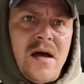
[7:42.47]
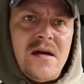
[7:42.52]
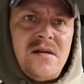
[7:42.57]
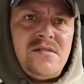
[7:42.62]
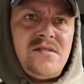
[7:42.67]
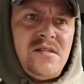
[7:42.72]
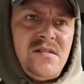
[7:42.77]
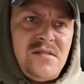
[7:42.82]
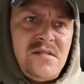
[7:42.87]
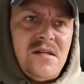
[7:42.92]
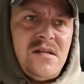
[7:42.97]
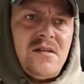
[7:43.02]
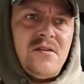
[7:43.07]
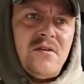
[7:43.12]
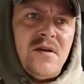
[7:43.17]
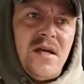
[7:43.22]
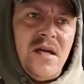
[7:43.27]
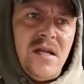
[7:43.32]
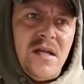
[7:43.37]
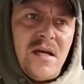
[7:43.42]
as he's sitting
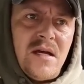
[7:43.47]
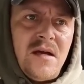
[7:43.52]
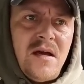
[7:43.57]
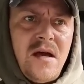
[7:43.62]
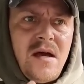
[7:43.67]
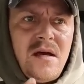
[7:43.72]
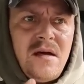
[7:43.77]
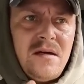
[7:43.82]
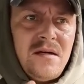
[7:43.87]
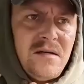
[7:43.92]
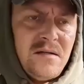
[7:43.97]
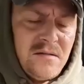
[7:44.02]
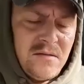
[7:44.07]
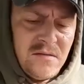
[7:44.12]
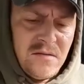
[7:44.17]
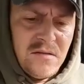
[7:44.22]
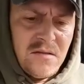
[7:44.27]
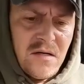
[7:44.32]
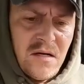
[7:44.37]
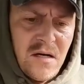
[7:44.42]
there eating,
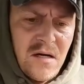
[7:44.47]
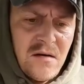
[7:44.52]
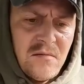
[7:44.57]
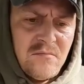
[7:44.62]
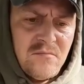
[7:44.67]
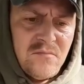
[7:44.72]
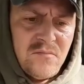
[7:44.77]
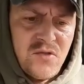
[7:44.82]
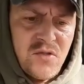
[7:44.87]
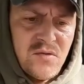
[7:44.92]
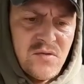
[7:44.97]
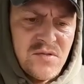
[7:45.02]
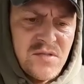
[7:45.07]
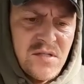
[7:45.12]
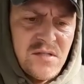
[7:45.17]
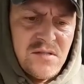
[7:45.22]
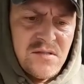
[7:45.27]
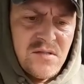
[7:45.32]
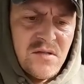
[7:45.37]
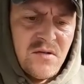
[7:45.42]
uh,
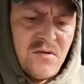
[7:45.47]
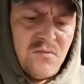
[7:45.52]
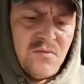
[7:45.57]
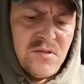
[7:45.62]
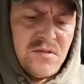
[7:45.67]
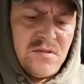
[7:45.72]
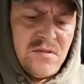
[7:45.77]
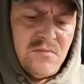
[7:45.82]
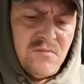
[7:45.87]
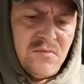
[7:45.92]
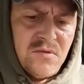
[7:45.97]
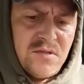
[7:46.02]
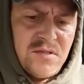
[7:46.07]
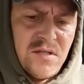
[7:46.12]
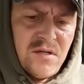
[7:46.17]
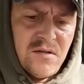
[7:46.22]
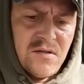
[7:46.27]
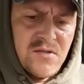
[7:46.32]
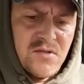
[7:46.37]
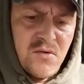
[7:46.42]
said his uncle would, would
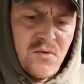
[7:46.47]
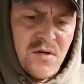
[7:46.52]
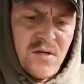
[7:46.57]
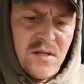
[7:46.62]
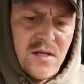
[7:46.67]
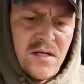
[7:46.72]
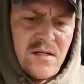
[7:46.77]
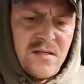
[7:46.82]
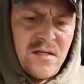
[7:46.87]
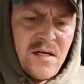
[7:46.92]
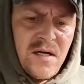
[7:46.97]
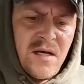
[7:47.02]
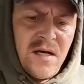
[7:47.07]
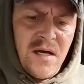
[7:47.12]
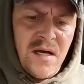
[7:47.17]
tell the story that